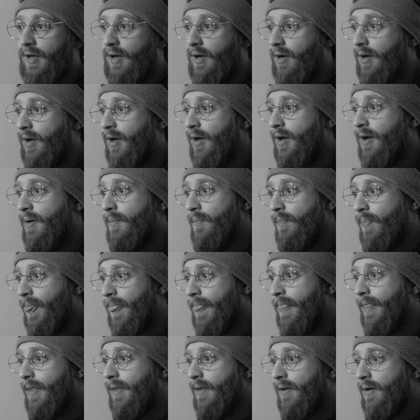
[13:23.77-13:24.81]
I
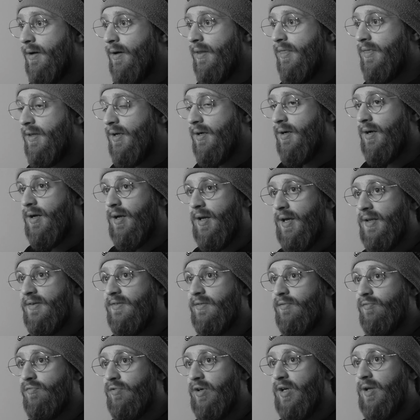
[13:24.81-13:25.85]
think I can get
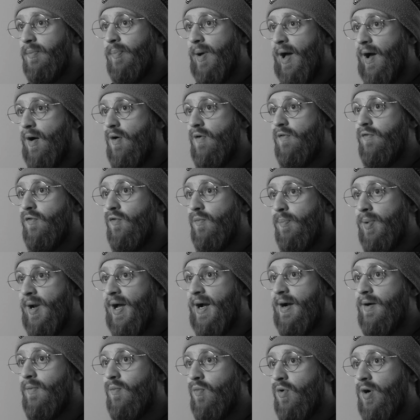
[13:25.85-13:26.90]
some really powerful
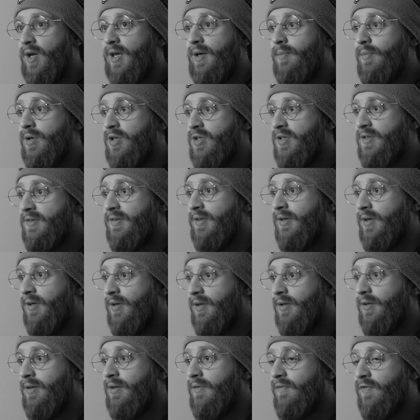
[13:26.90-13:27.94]
black and white images
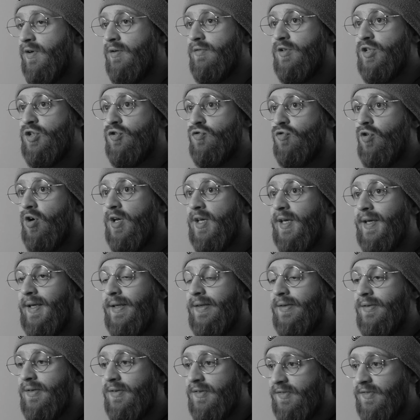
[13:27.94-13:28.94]
that are very striking.